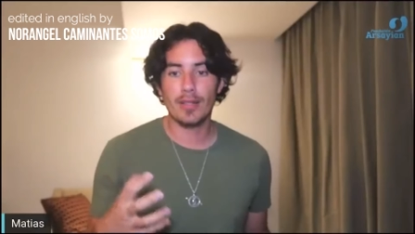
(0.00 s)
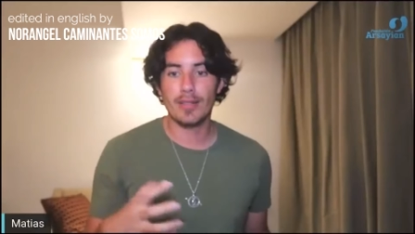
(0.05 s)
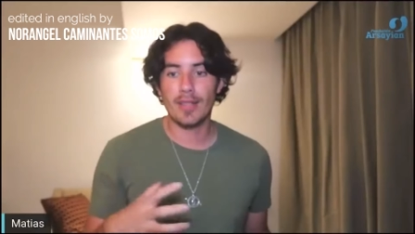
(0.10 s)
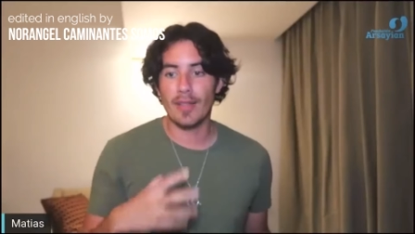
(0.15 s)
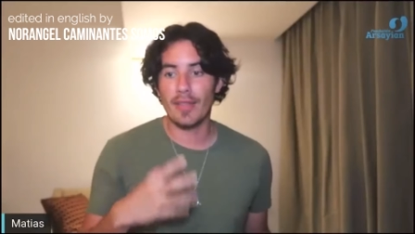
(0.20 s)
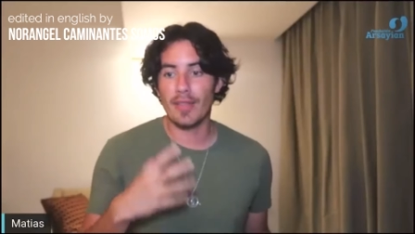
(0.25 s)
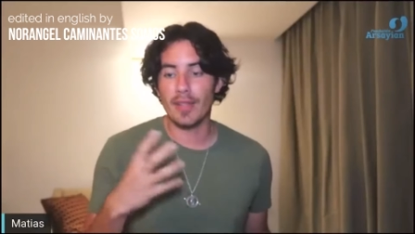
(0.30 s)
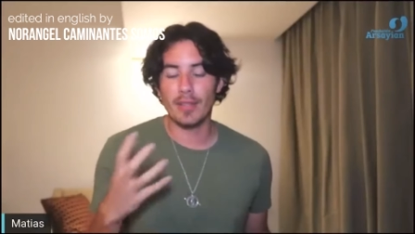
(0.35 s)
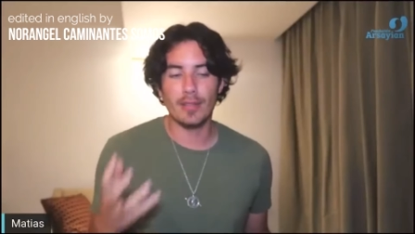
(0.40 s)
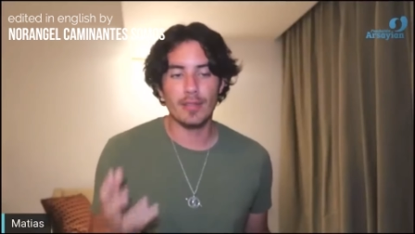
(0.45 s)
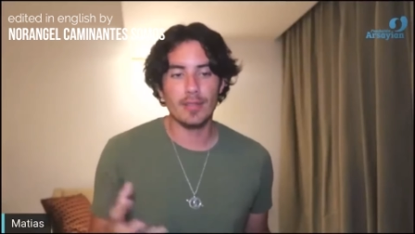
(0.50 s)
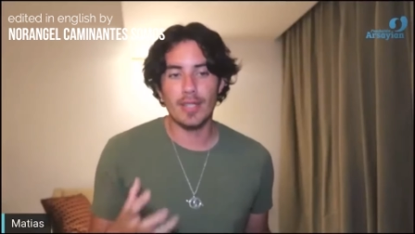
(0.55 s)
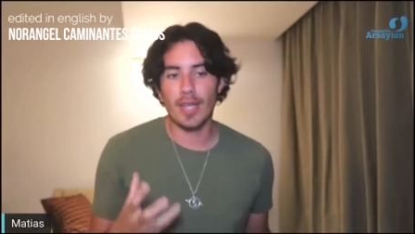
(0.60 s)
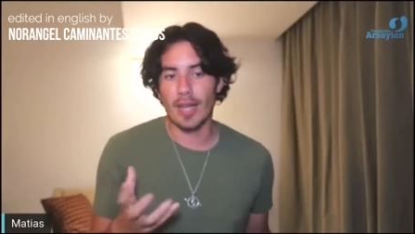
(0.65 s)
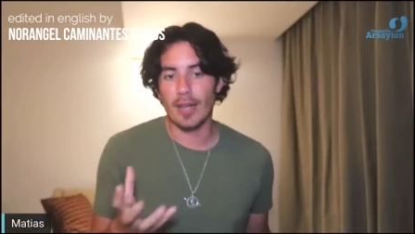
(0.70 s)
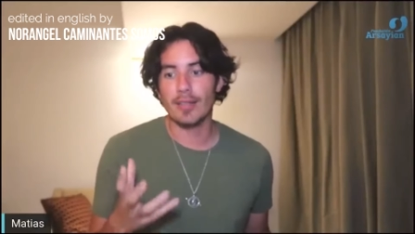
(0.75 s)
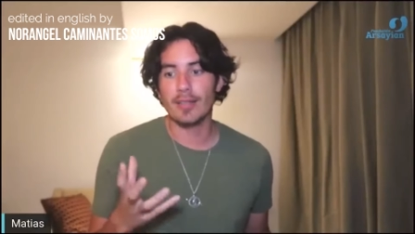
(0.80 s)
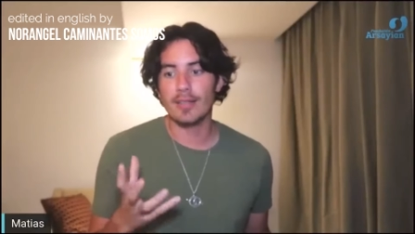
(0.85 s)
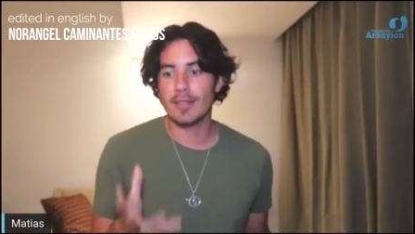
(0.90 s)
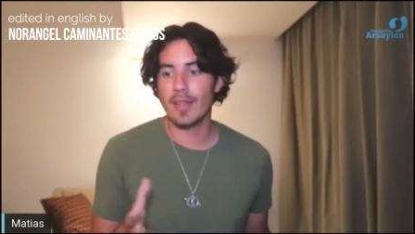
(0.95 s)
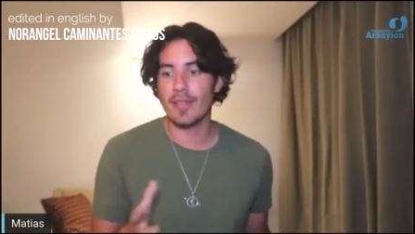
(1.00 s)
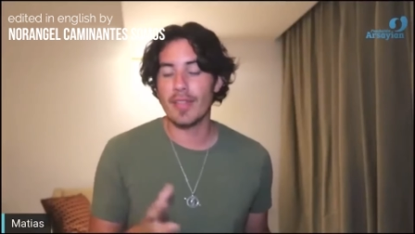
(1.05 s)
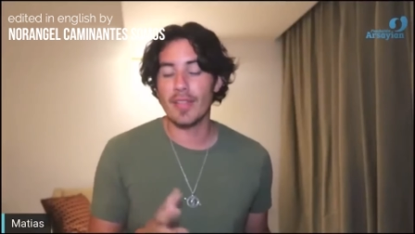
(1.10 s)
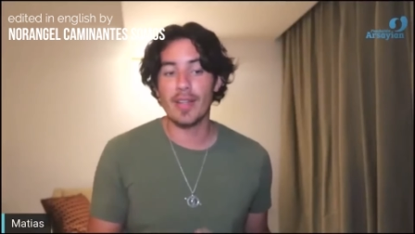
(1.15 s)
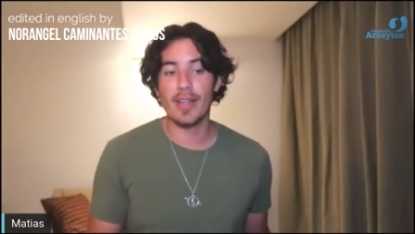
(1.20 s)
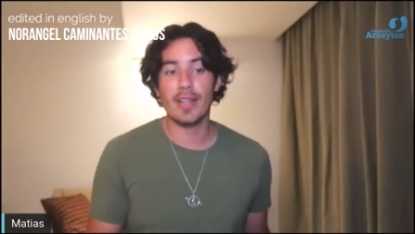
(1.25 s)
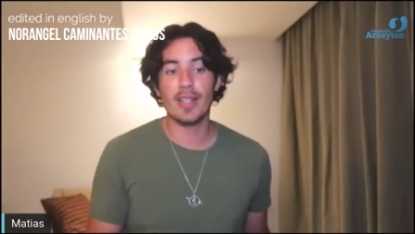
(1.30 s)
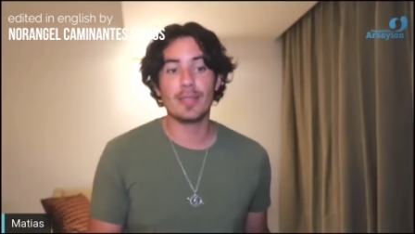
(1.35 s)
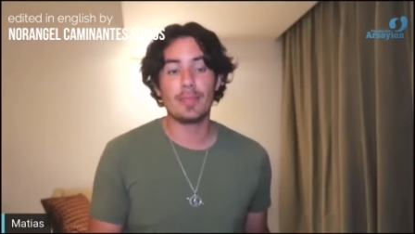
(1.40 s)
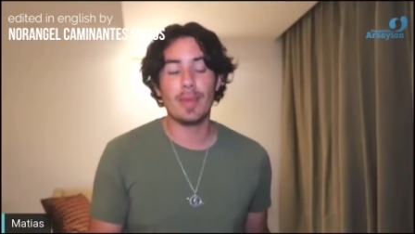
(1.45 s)

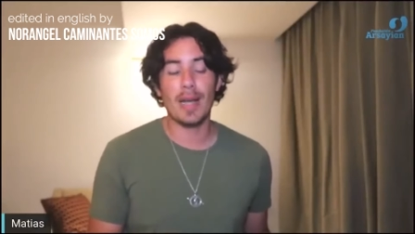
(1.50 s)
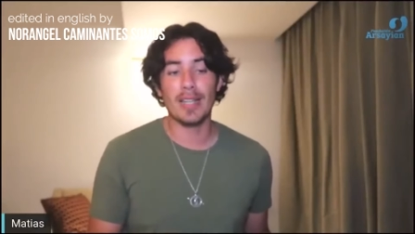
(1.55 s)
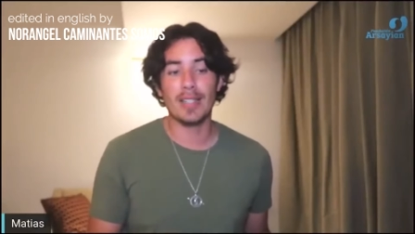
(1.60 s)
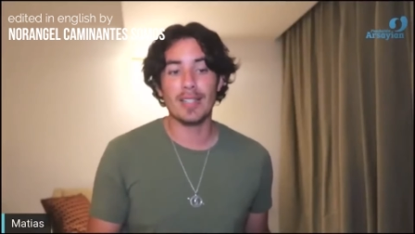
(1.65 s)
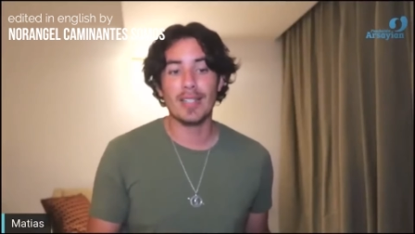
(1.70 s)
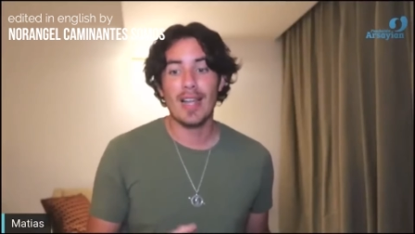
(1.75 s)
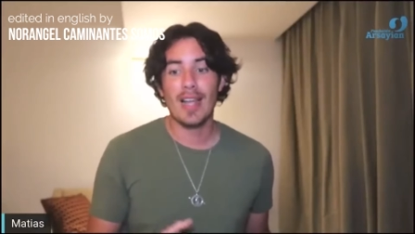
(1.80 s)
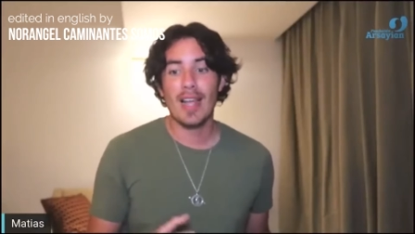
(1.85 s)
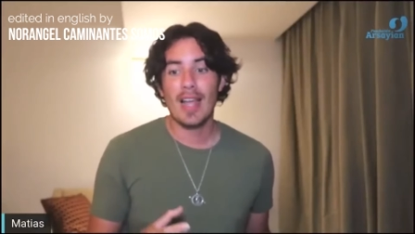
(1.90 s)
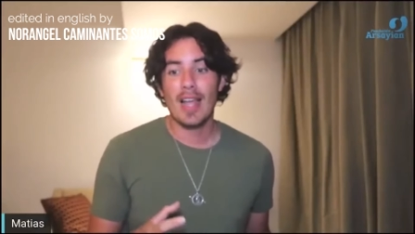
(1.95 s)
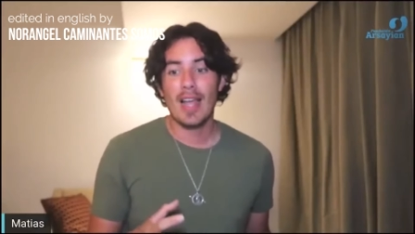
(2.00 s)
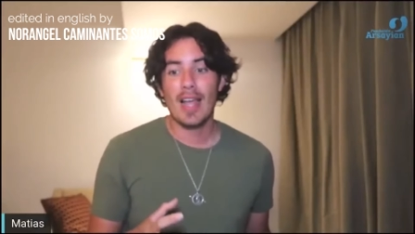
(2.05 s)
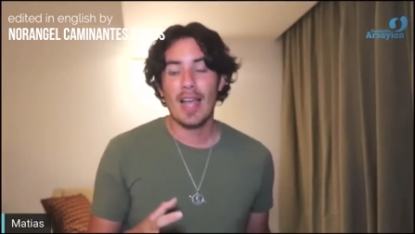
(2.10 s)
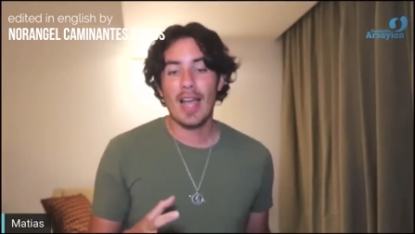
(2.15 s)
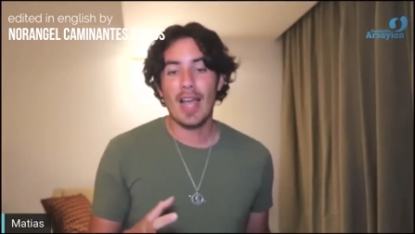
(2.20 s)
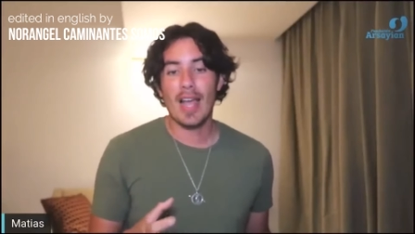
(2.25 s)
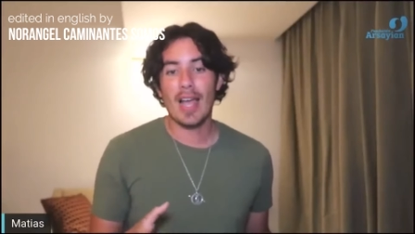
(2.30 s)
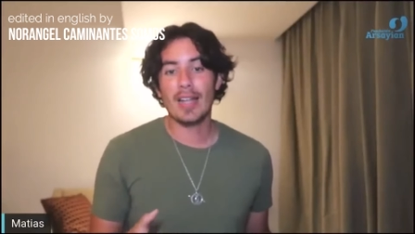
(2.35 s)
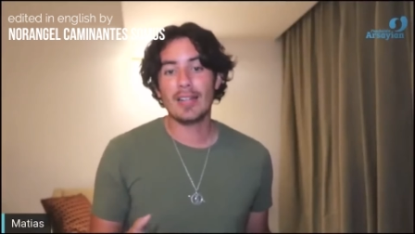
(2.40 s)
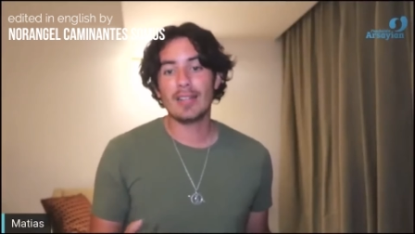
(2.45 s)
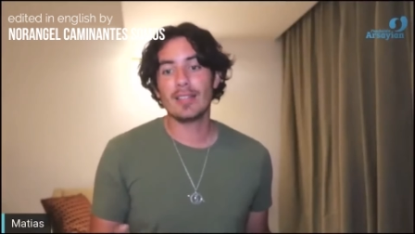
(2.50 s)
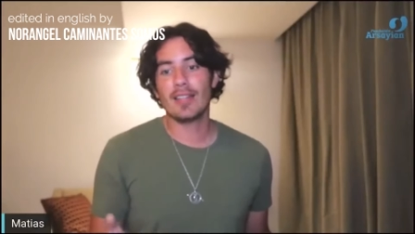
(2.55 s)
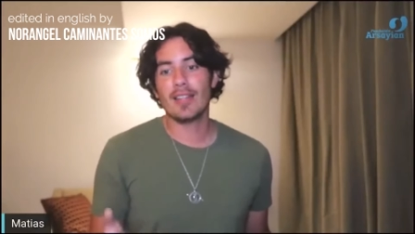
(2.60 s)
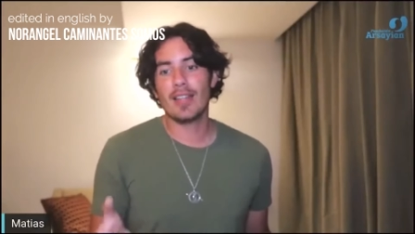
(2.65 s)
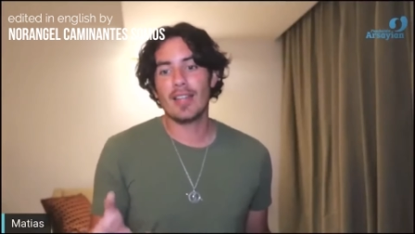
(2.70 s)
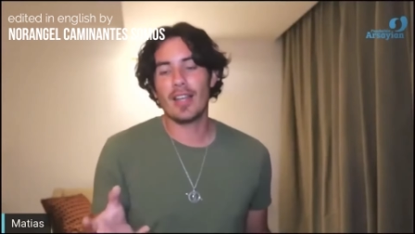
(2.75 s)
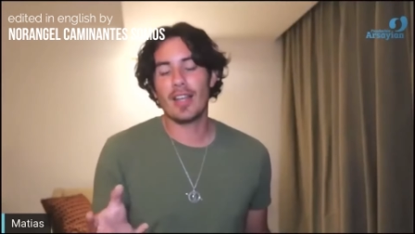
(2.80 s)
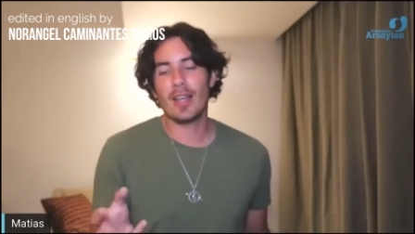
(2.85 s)
Something that is bad. And